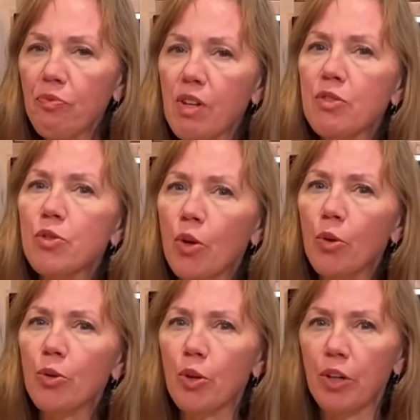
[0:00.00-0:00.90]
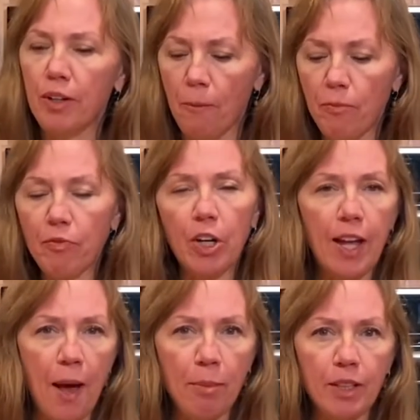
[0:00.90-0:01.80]
So good. Very
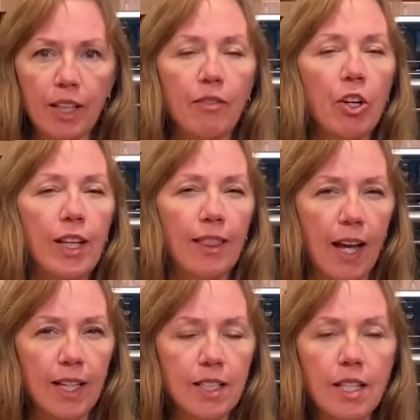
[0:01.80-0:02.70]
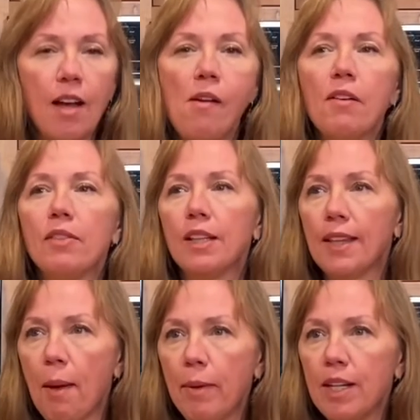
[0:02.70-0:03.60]
appley, very light. The
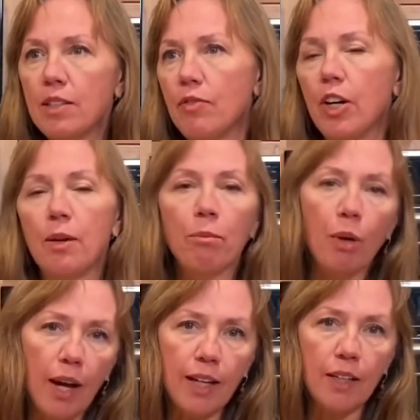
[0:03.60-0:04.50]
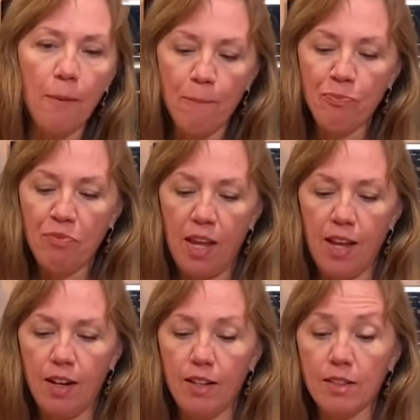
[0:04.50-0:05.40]
lemon is very bright,
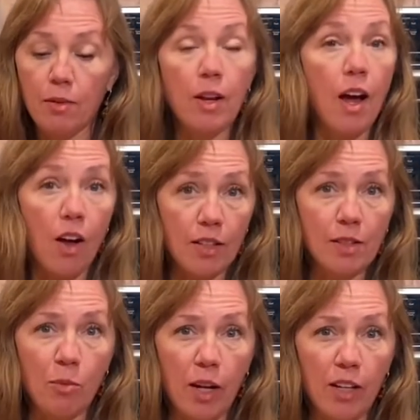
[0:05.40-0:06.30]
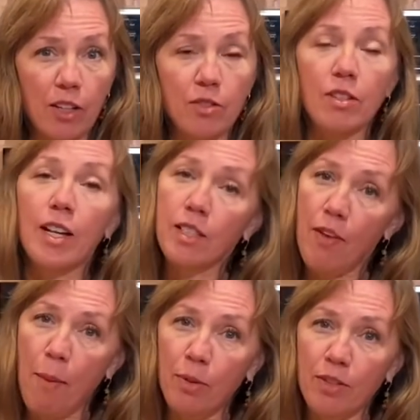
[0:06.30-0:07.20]
and it's an awesome way to use lots of
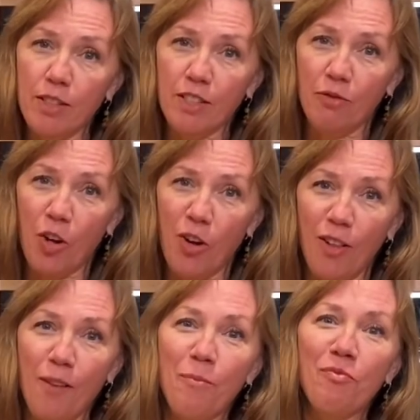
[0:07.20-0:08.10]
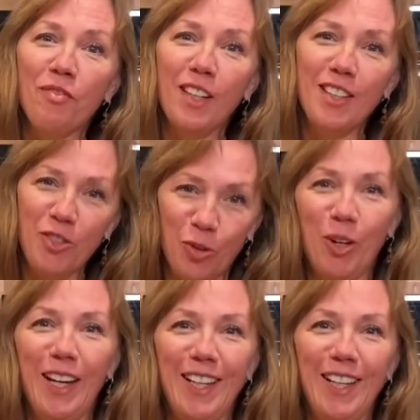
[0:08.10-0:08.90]
apples this fall. Enjoy.